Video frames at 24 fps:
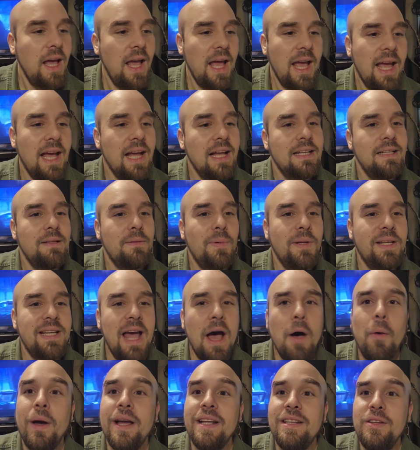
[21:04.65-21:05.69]
But
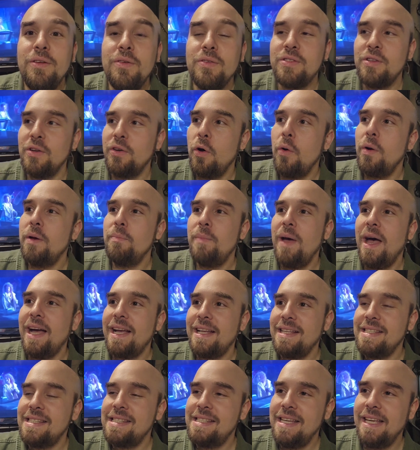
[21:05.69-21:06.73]
now I do. So going
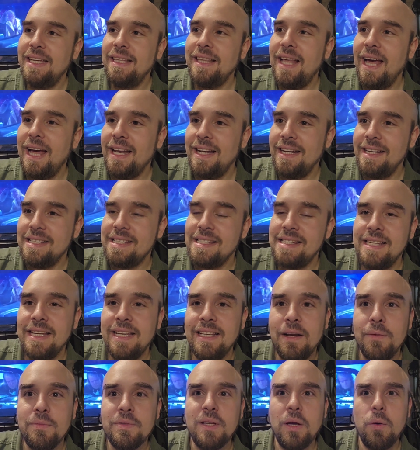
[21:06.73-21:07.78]
back and seeing that in a
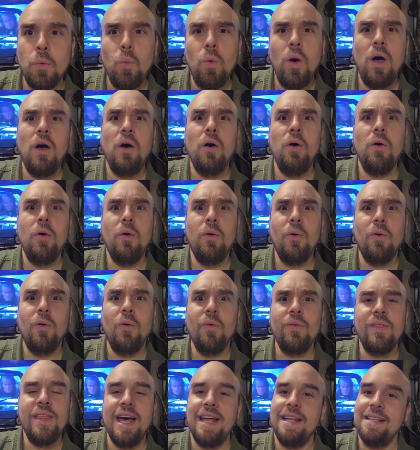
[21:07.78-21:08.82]
scene, I was like,
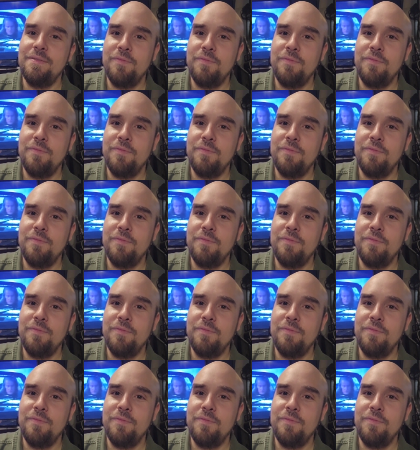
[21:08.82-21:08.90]
whoa,